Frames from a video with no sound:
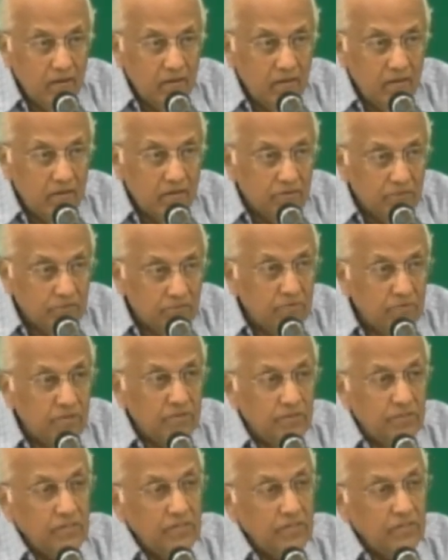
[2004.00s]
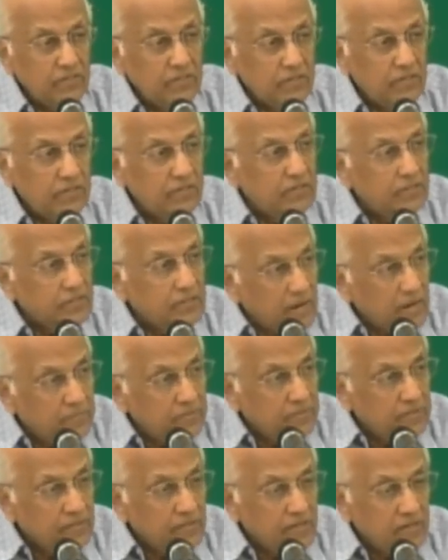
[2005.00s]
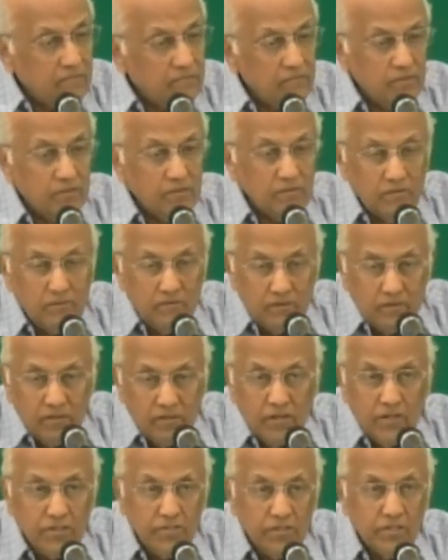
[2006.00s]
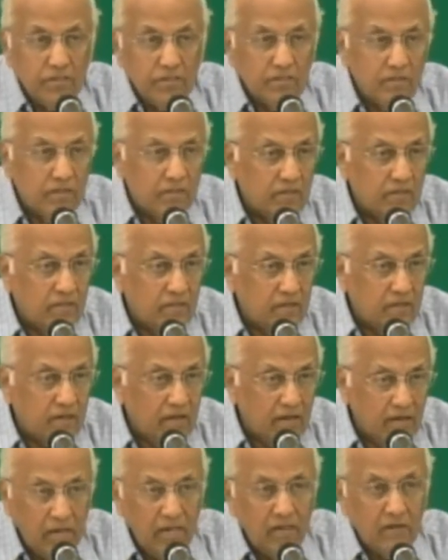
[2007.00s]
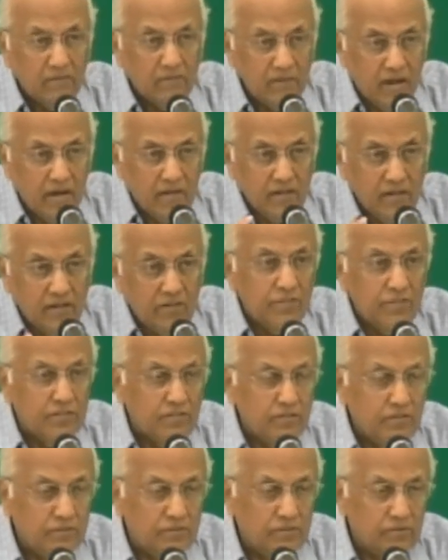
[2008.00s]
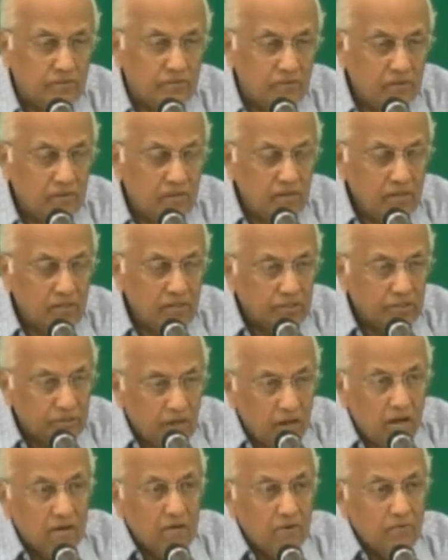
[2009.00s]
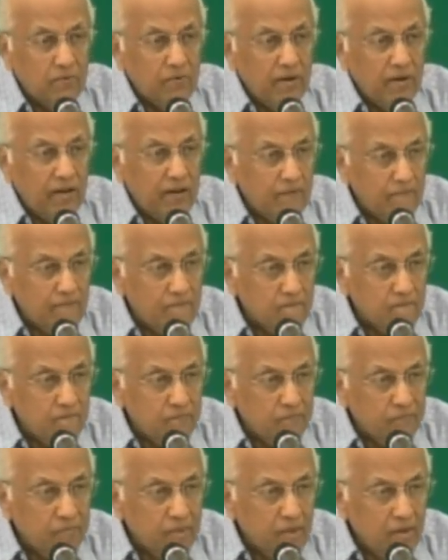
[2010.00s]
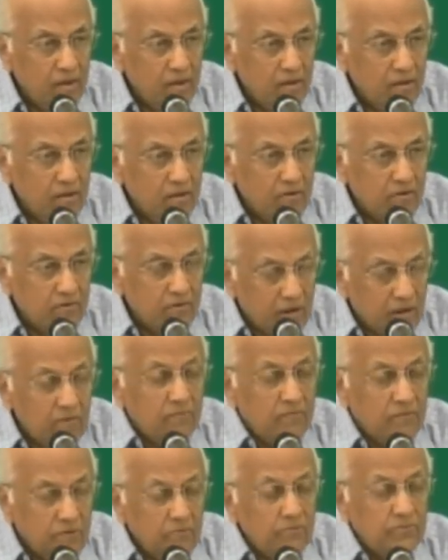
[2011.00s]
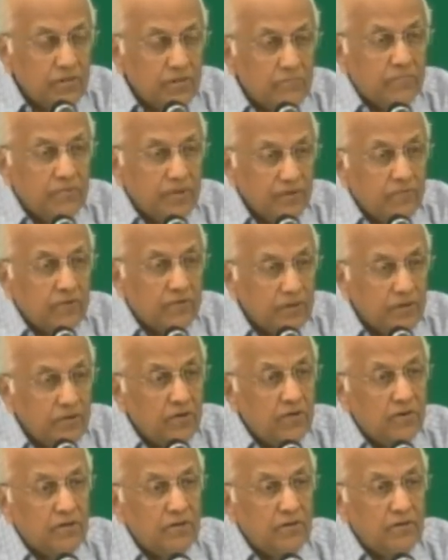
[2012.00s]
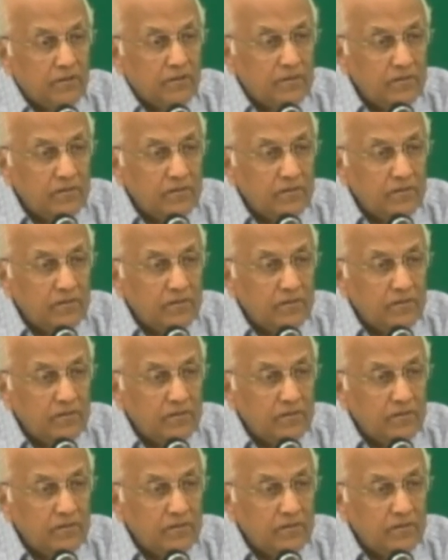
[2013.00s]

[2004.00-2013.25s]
That as soon as Jesus and his disciples come, you go into the kitchen, and in the heat of that kitchen, you slog away trying to do something for the Lord.